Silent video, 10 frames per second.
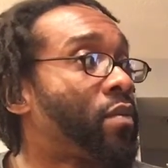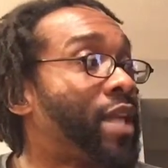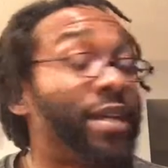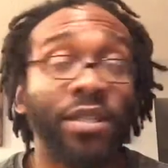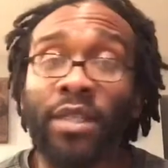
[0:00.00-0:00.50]

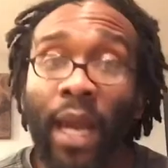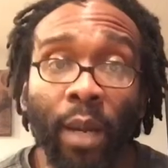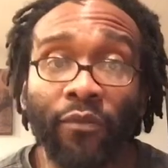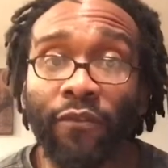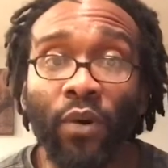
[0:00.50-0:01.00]
it's
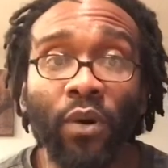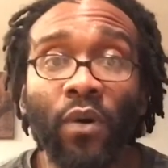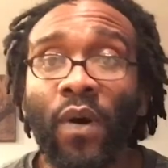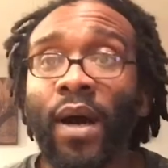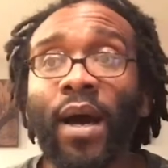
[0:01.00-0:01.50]

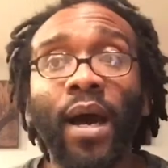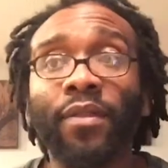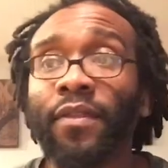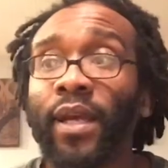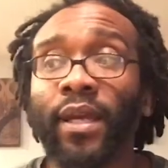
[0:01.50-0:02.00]
shameful. I
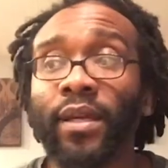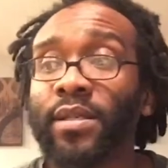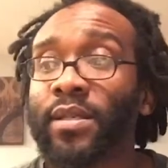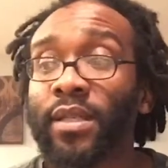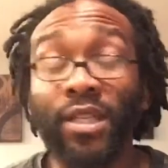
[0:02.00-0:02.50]
think
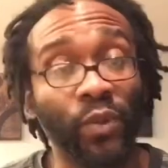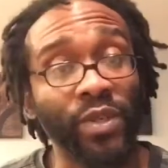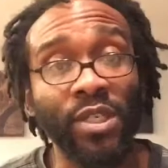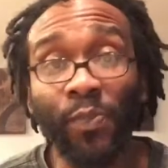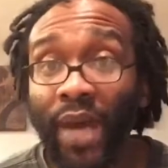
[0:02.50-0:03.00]
it's
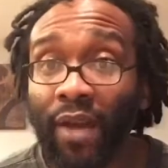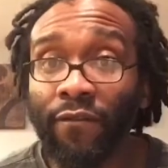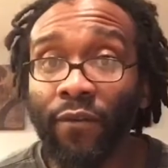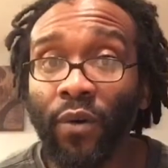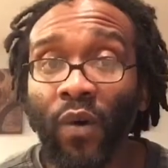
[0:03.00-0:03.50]

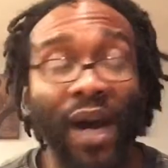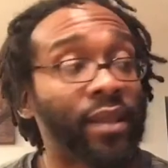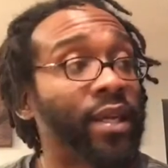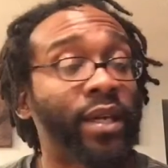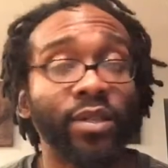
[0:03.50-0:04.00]
disrespectful. I
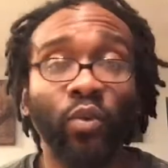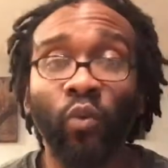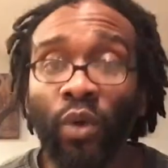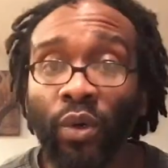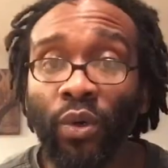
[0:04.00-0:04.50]
think it's
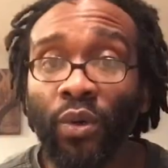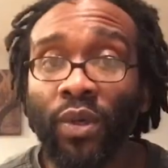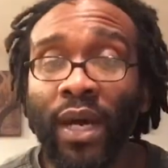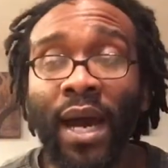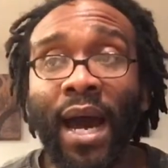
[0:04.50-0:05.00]

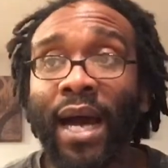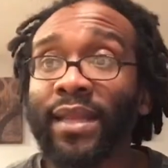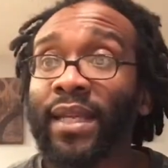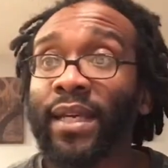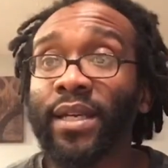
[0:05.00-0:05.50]
rude. I
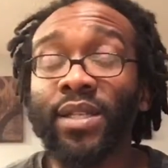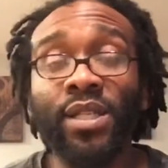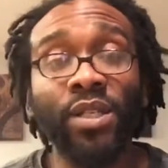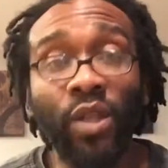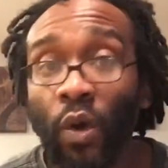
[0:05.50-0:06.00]
think it's
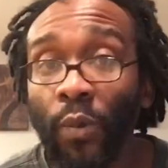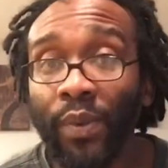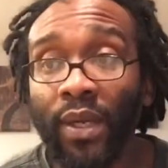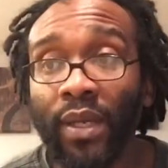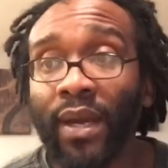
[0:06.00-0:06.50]

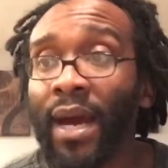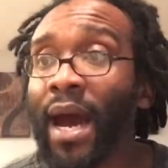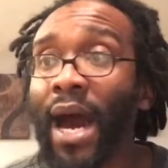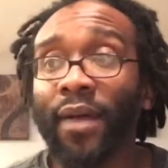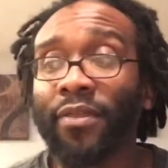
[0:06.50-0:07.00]
stupid.
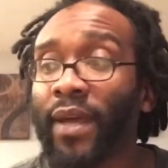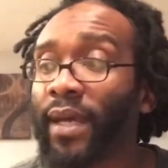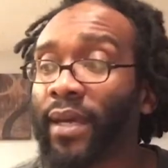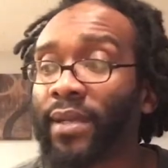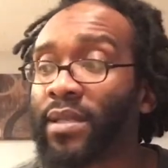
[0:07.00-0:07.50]
I
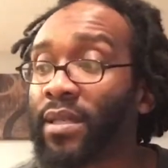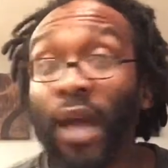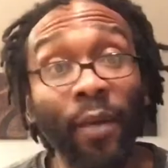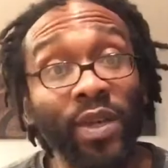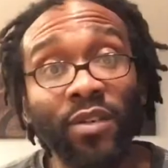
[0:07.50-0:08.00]
think it's dumb